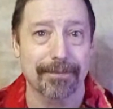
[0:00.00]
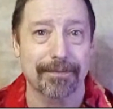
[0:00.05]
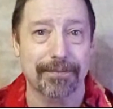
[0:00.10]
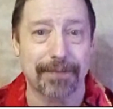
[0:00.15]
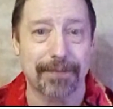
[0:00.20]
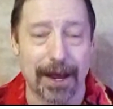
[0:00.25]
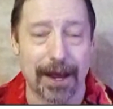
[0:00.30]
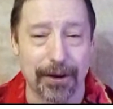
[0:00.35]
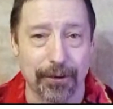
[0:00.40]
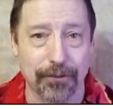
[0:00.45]

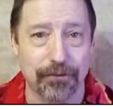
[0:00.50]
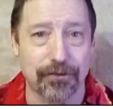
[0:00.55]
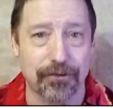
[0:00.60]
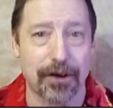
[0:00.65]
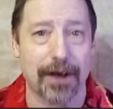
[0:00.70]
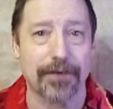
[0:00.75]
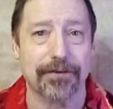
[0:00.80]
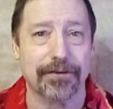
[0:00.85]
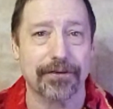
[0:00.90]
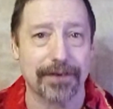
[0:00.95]
that are
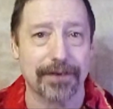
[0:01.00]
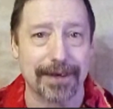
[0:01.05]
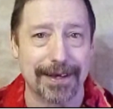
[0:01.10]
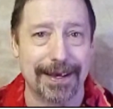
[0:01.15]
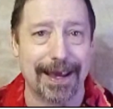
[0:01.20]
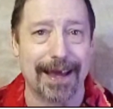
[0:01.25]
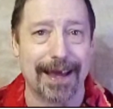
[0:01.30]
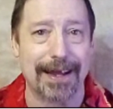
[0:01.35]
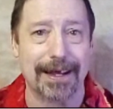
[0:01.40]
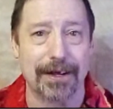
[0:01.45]
just
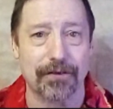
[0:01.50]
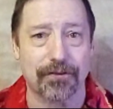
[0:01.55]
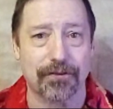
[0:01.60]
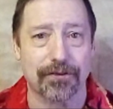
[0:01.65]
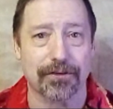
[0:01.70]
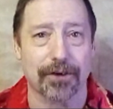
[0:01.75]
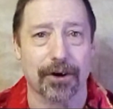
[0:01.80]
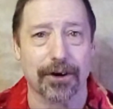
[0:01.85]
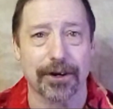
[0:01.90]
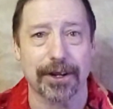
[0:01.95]
getting
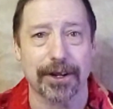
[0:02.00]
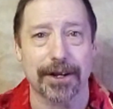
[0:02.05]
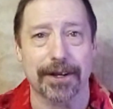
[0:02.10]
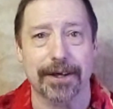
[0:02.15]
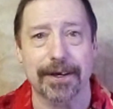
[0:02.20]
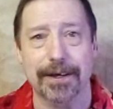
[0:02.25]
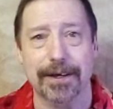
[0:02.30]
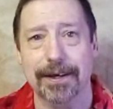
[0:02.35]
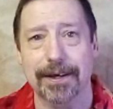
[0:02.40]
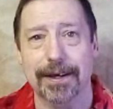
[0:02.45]
started
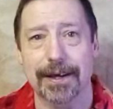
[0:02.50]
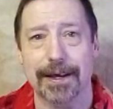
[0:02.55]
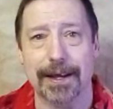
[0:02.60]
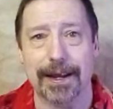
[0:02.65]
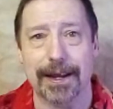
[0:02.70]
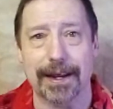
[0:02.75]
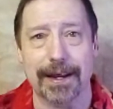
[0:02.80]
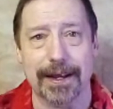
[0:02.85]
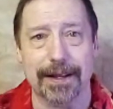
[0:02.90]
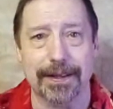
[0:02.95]

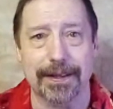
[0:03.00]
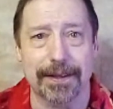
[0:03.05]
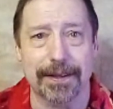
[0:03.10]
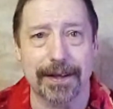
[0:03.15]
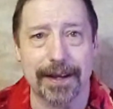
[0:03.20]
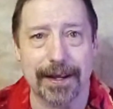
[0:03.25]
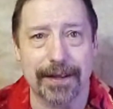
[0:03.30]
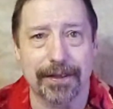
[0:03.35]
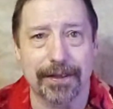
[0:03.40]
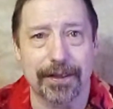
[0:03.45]
in
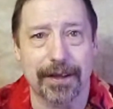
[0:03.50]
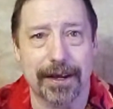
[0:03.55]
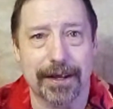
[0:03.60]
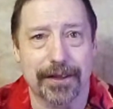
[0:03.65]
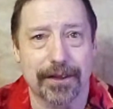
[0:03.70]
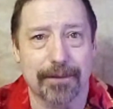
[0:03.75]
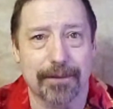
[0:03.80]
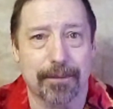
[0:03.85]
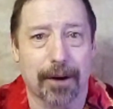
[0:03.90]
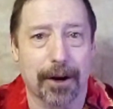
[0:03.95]

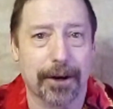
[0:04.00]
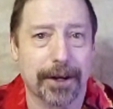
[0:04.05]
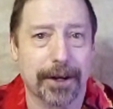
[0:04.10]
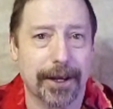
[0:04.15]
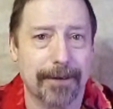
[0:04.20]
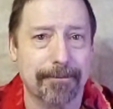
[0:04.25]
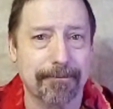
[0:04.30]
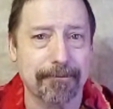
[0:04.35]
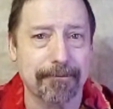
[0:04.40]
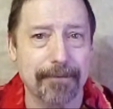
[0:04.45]
the
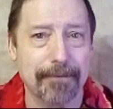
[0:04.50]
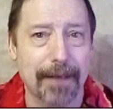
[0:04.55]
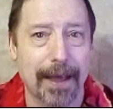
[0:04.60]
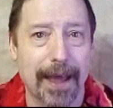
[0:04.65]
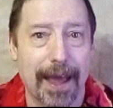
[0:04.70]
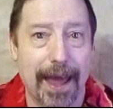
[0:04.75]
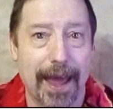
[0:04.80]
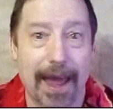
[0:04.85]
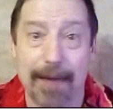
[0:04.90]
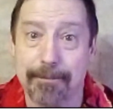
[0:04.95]
market
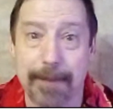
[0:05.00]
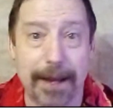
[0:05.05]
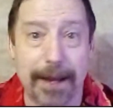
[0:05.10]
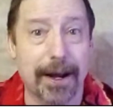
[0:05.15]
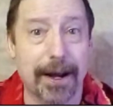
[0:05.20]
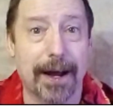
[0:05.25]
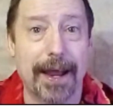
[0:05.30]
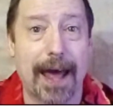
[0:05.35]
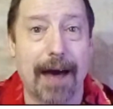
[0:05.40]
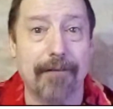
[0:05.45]
and may
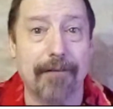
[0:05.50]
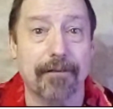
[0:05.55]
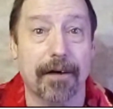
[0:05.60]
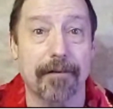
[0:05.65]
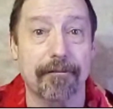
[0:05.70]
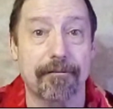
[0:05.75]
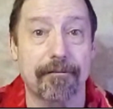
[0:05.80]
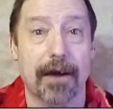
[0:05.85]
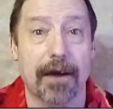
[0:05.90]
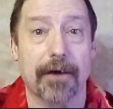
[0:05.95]
not have
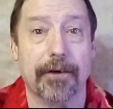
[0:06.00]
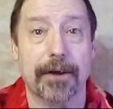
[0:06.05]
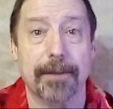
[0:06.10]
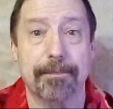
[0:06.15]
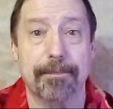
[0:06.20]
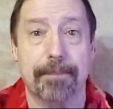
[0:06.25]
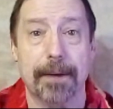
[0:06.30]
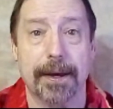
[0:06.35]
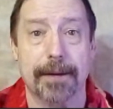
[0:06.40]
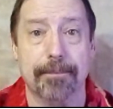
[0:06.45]
a very
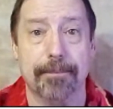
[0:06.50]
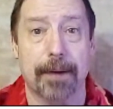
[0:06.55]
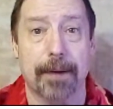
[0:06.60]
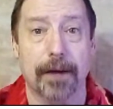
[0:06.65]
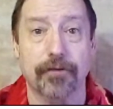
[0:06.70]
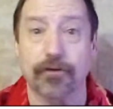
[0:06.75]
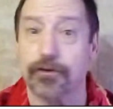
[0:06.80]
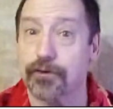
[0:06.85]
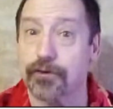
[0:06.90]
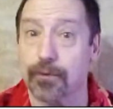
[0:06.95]
big
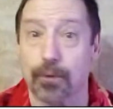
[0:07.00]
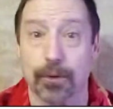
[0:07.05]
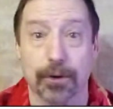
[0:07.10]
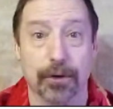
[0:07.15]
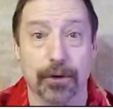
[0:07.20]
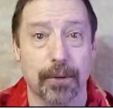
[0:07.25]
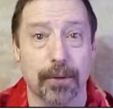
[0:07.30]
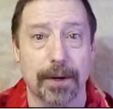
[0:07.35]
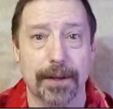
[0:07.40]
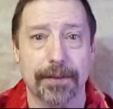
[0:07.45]
budget to
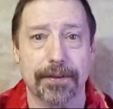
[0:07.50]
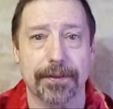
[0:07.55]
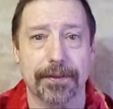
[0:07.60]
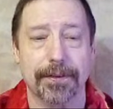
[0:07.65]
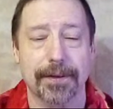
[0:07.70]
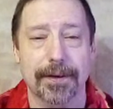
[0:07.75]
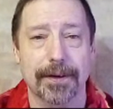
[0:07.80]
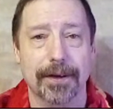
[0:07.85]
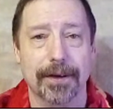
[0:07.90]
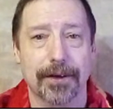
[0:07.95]
work with.
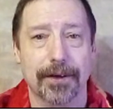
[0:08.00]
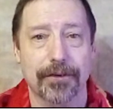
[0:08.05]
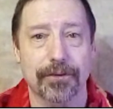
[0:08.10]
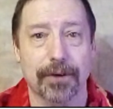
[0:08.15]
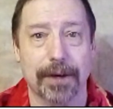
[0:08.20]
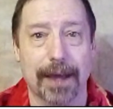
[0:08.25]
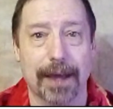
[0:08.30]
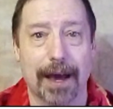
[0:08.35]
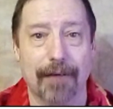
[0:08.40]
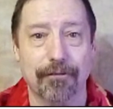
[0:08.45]
So
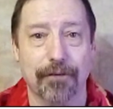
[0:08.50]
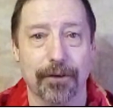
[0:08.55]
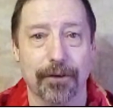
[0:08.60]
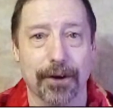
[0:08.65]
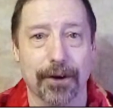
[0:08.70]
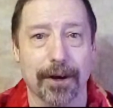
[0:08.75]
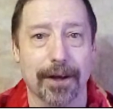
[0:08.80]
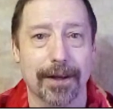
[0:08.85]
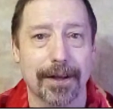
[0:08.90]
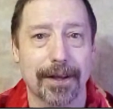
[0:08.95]
if
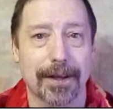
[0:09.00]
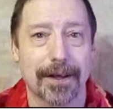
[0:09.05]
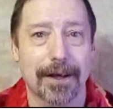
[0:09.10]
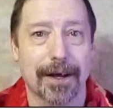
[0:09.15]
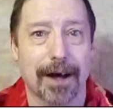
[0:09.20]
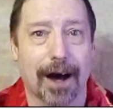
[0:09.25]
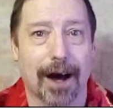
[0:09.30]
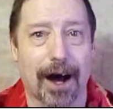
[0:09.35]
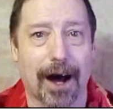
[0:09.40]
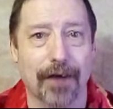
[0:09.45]
you're an
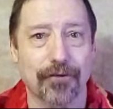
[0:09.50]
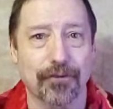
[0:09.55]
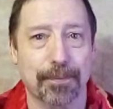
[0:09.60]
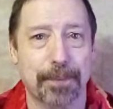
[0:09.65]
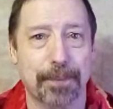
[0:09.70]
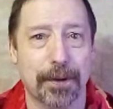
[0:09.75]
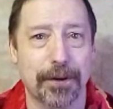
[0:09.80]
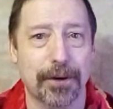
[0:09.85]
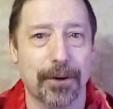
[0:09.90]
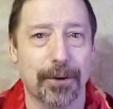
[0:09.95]

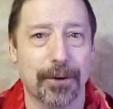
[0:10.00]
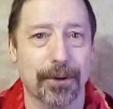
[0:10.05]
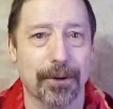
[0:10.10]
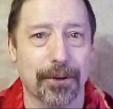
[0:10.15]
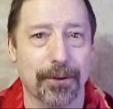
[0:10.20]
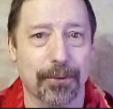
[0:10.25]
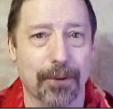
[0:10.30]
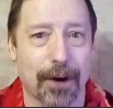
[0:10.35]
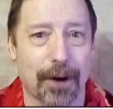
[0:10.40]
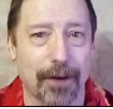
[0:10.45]

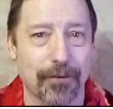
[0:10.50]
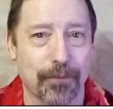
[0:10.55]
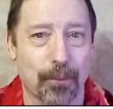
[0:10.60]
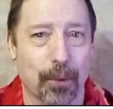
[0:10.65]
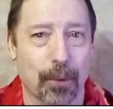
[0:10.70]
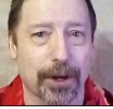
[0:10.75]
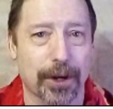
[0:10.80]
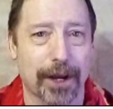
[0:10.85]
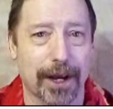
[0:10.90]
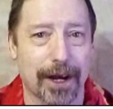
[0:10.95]
entrepreneur
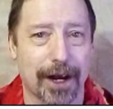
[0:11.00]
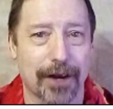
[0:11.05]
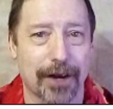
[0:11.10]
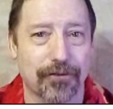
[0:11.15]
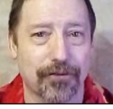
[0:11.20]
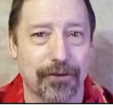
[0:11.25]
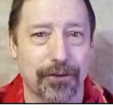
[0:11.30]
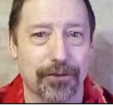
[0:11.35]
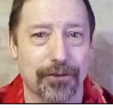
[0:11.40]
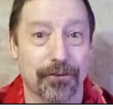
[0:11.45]
working on a
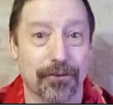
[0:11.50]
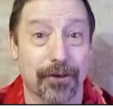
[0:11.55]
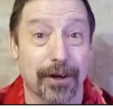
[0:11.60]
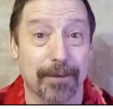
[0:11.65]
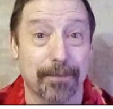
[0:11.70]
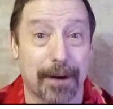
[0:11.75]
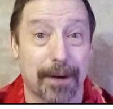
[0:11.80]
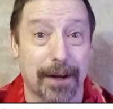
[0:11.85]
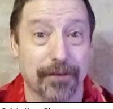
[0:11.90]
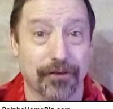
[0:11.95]

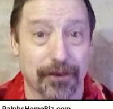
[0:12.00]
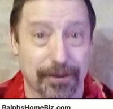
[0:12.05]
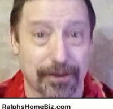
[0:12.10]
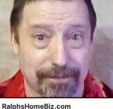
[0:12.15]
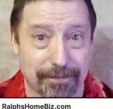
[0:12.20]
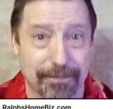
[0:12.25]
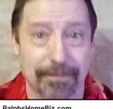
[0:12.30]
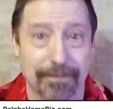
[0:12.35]
shoestring budget,